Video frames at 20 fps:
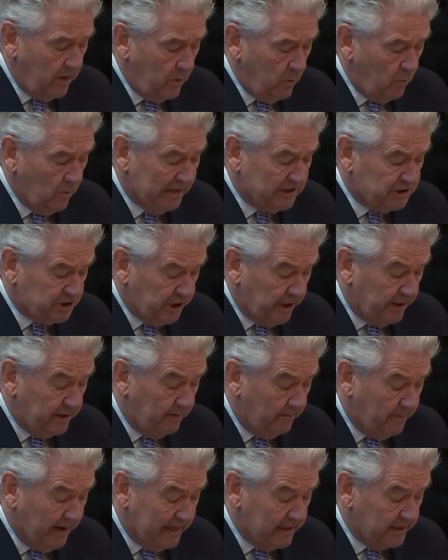which an
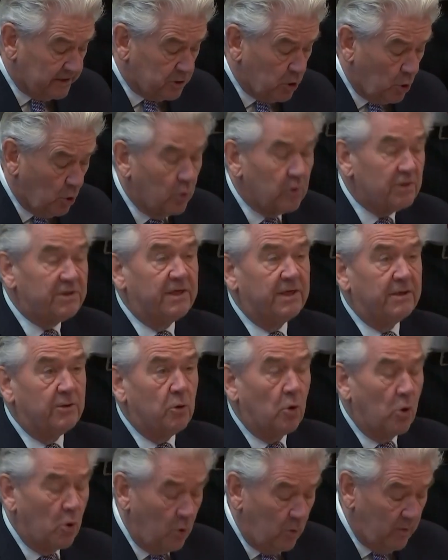appellate court can
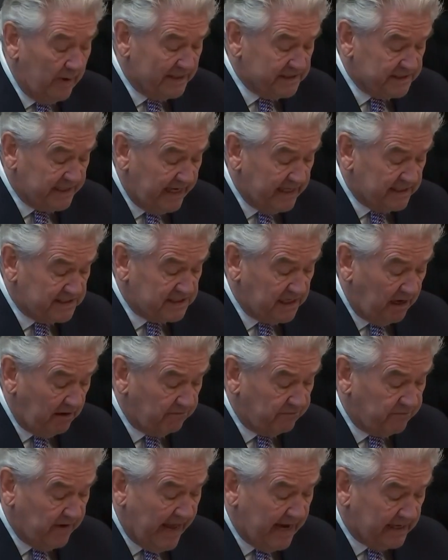always
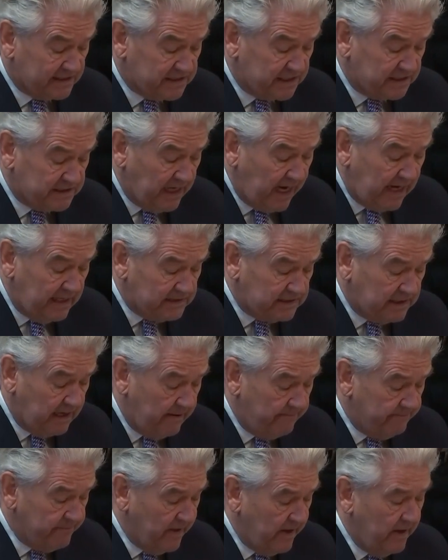itself exercise,
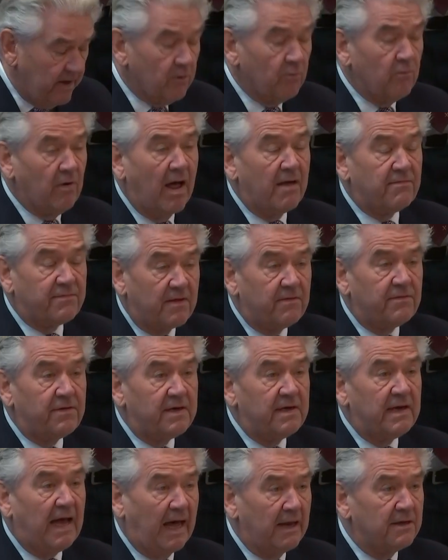rather
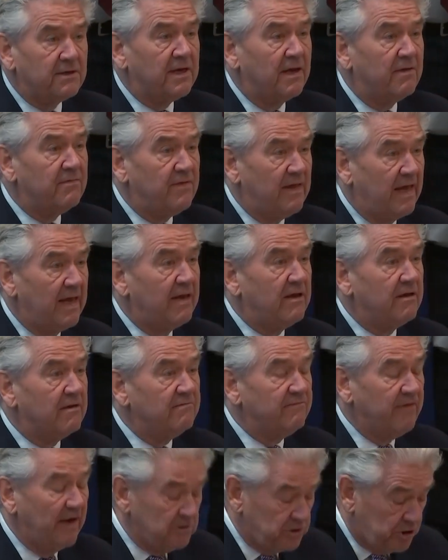than under the
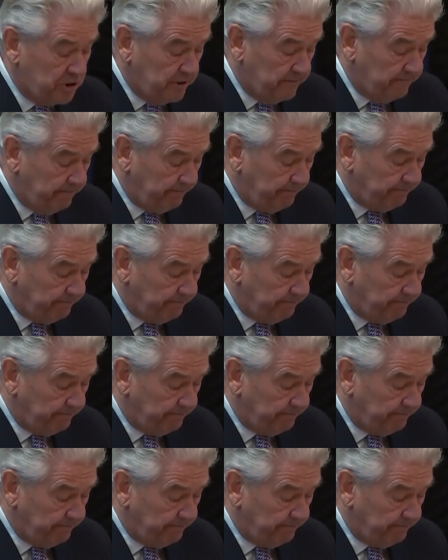convention.